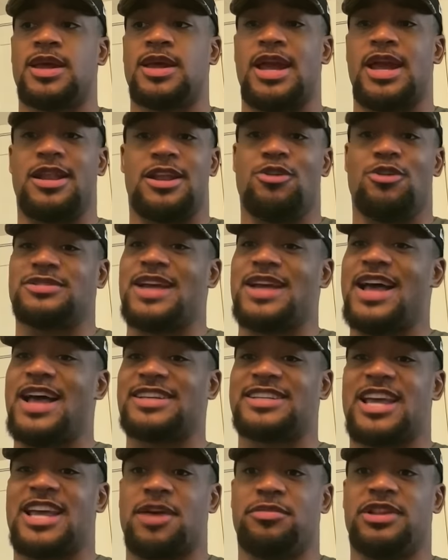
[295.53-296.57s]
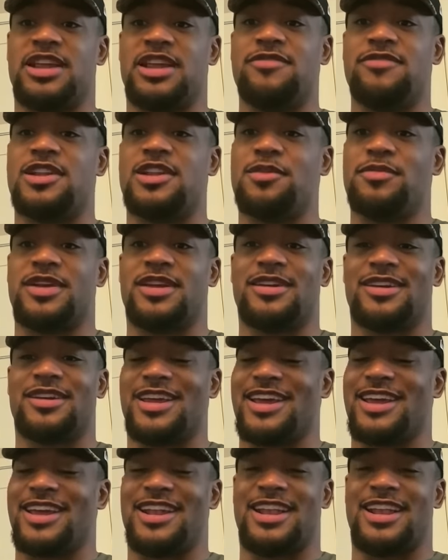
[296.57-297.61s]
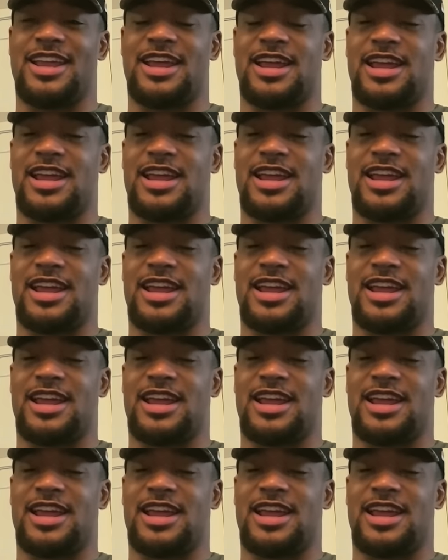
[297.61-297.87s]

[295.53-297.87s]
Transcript: and those guys kept believing in me, and